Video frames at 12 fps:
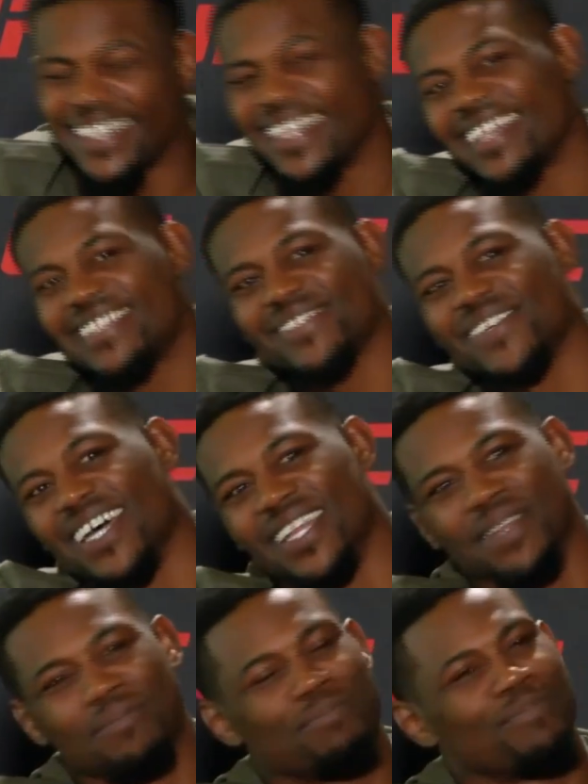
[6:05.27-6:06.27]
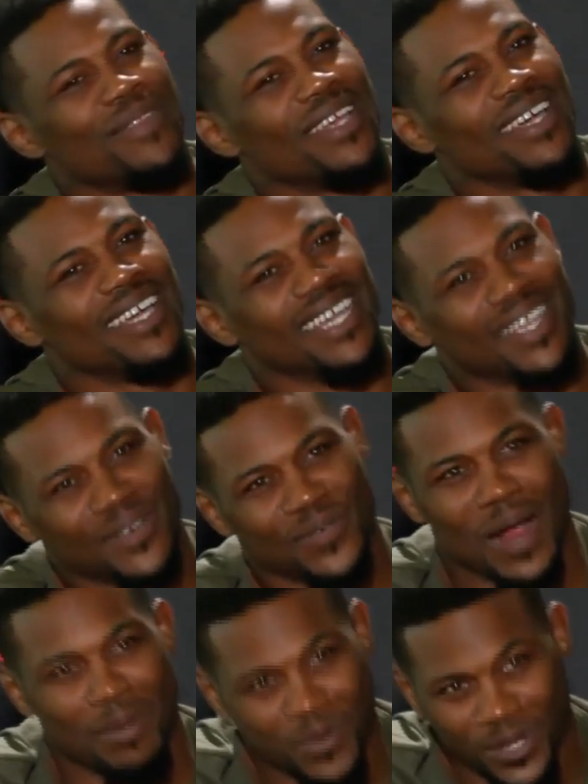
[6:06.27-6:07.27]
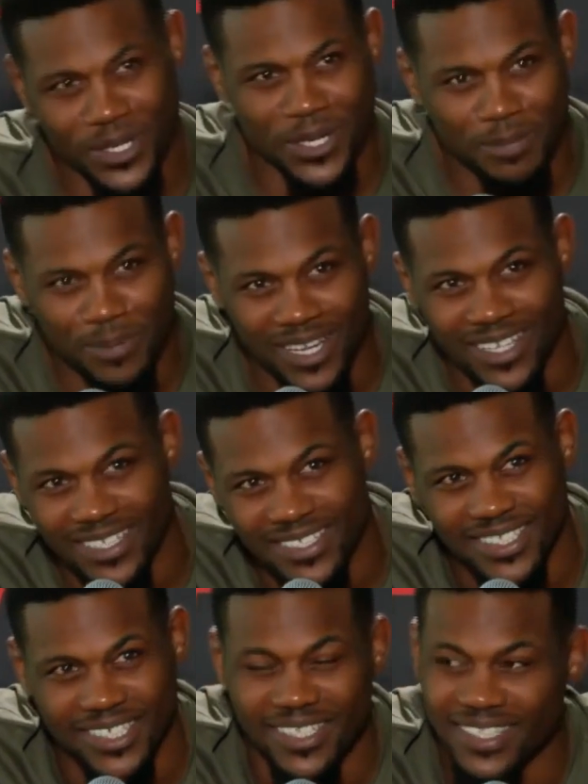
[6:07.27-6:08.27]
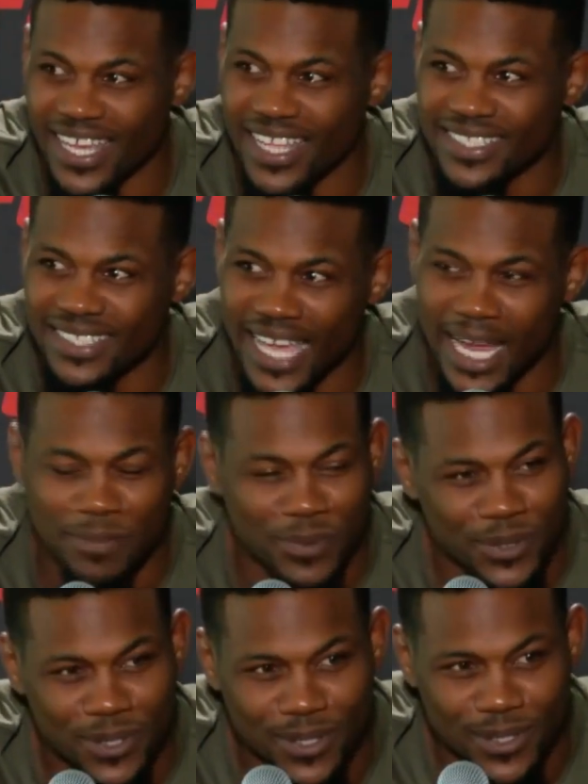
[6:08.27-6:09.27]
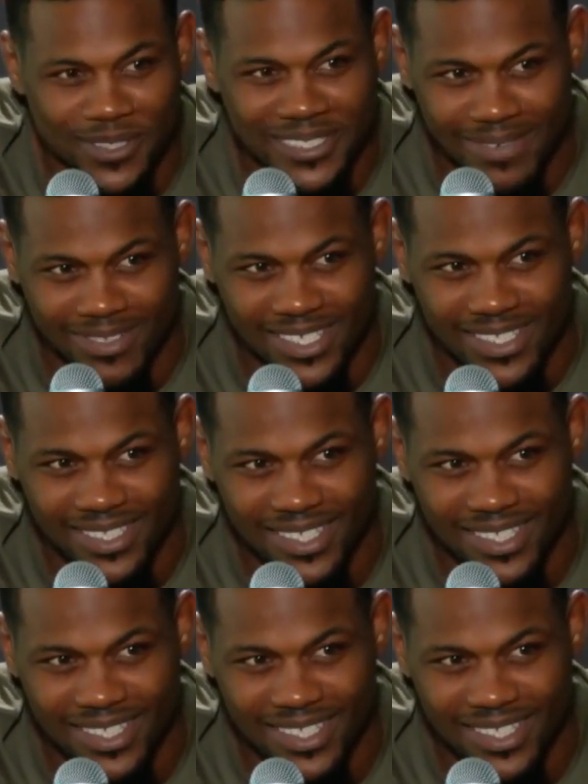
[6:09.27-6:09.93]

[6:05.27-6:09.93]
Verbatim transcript: That's what? Robert Whittaker and Paulo Costa, that's April 17th?